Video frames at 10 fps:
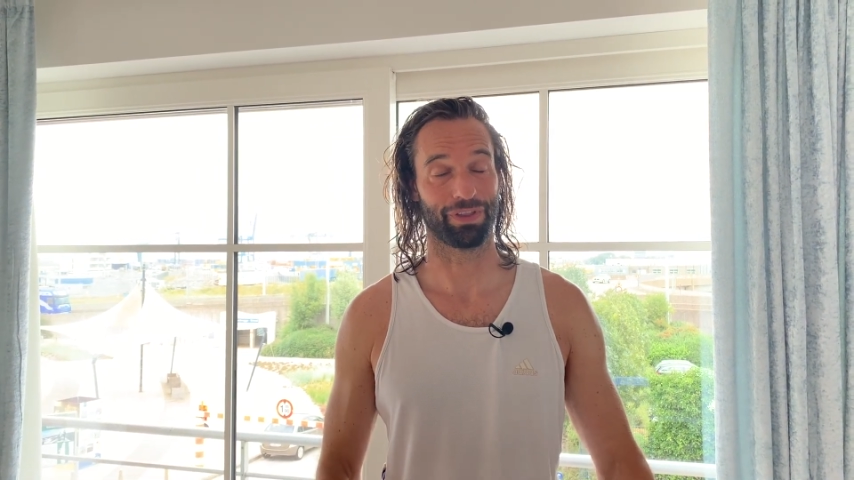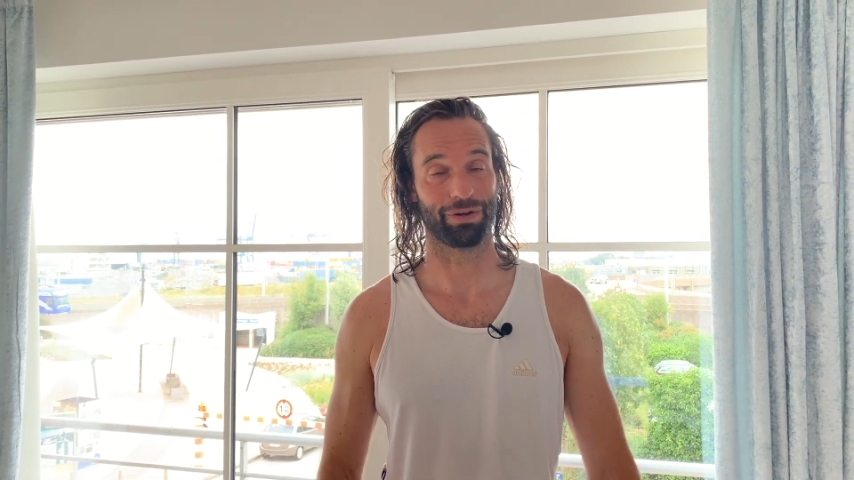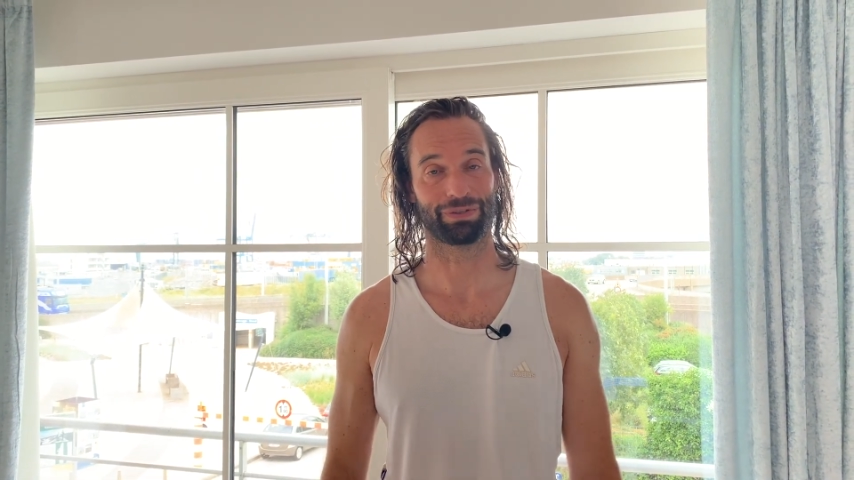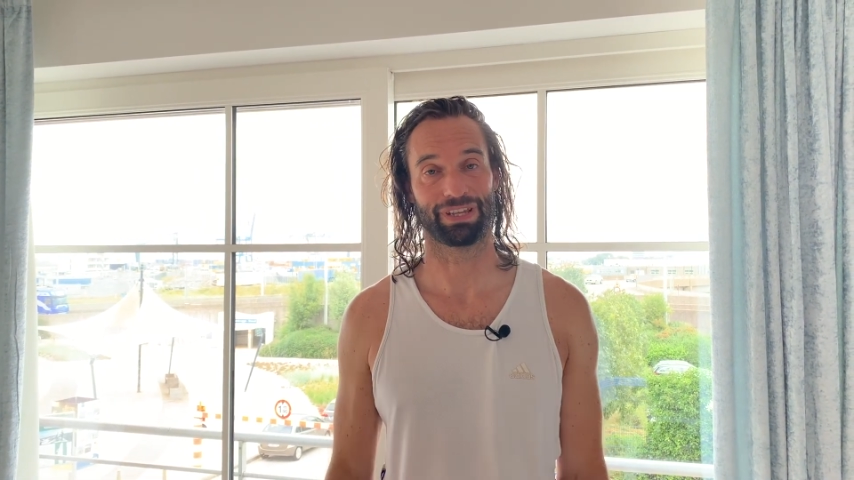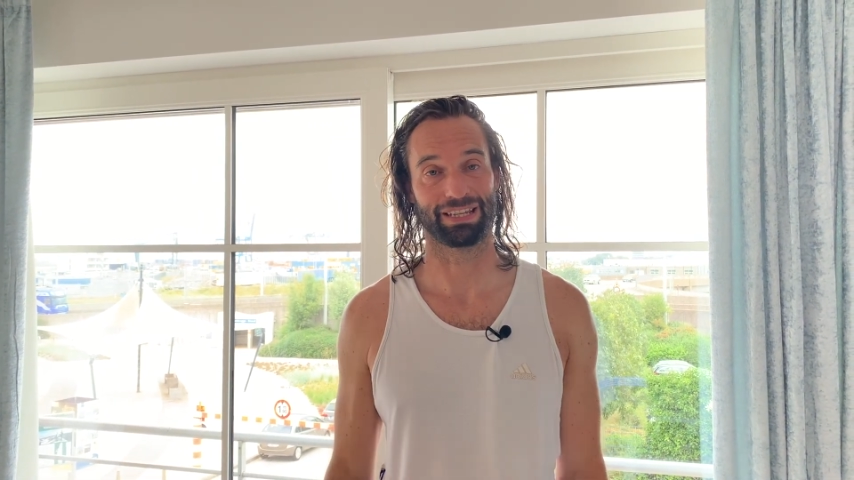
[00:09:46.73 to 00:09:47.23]

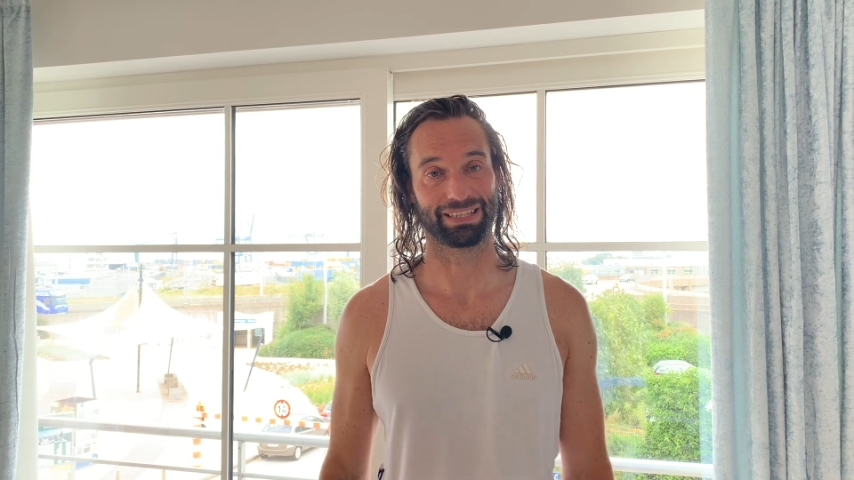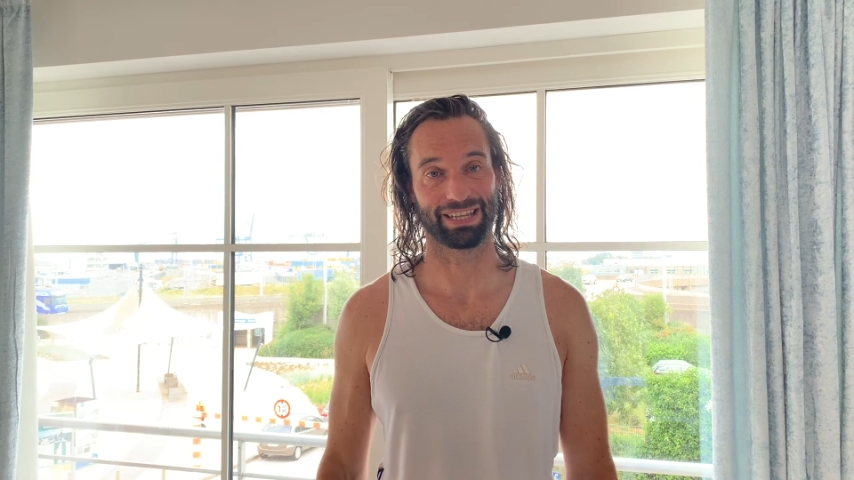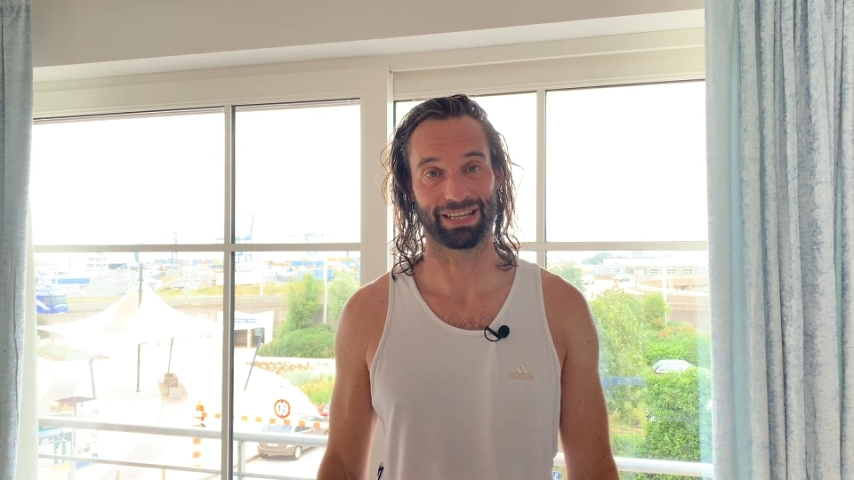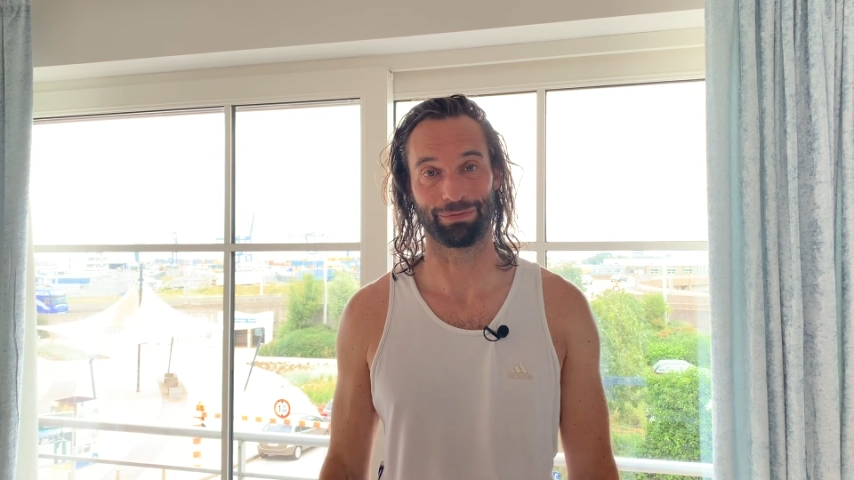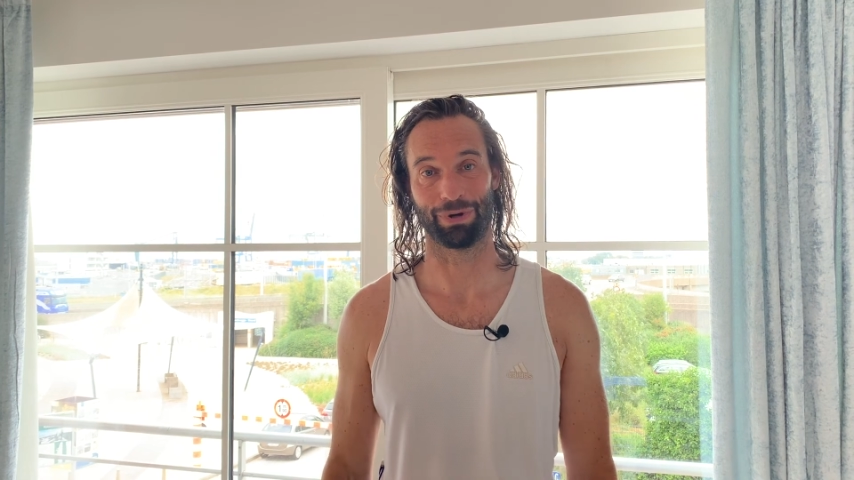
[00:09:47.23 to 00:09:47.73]
those things
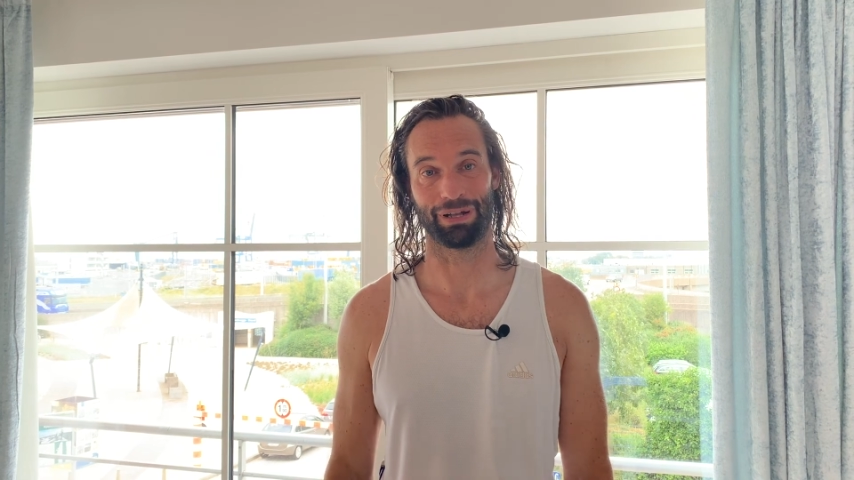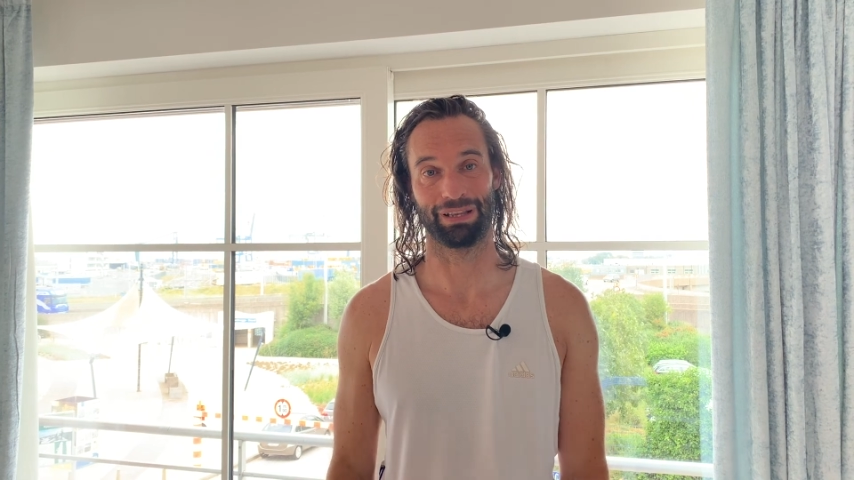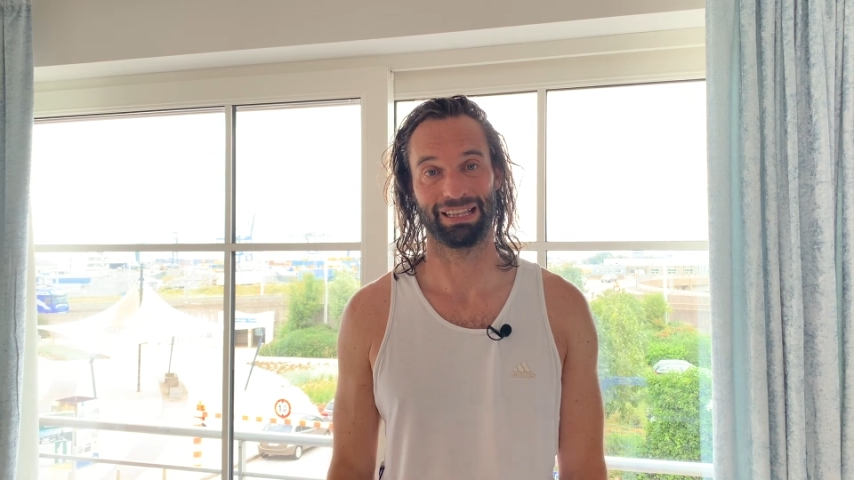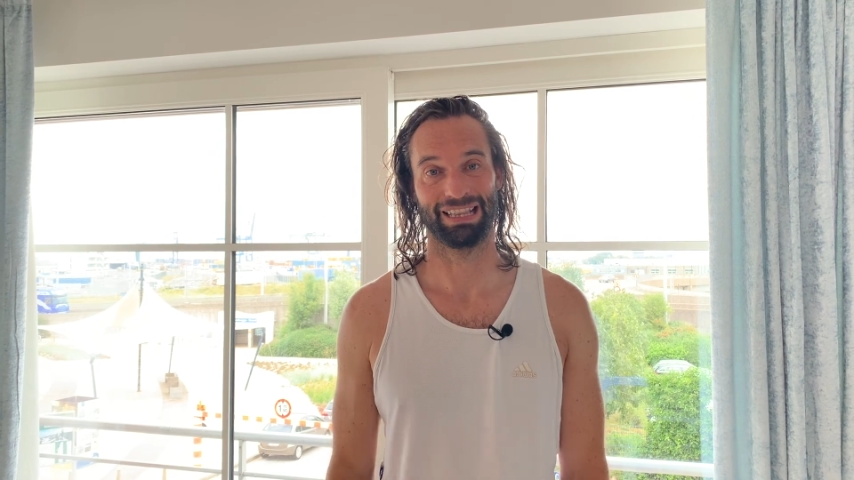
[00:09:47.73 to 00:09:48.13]
as well.